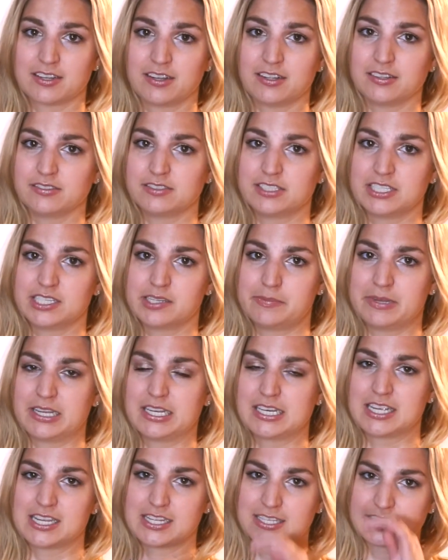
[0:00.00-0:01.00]
all of the
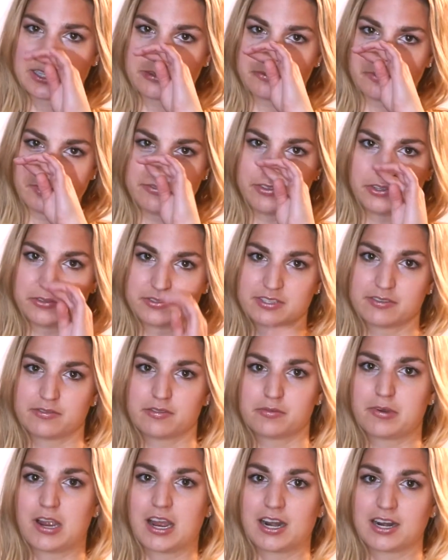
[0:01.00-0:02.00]
opinions and reviews of
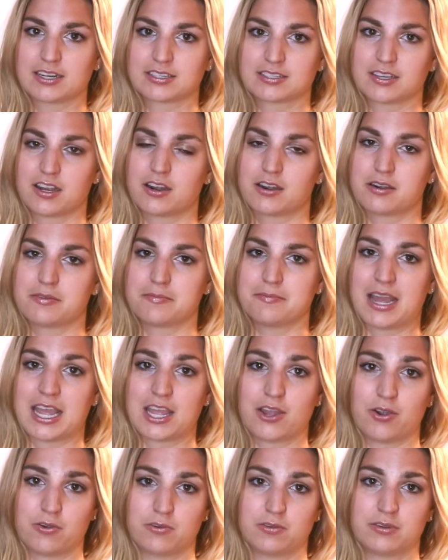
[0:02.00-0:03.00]
the products are
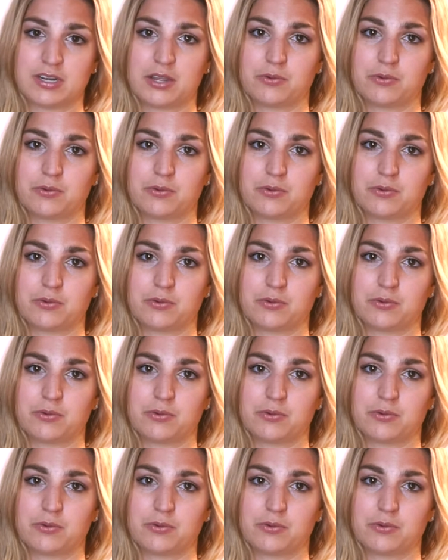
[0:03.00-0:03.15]
my own.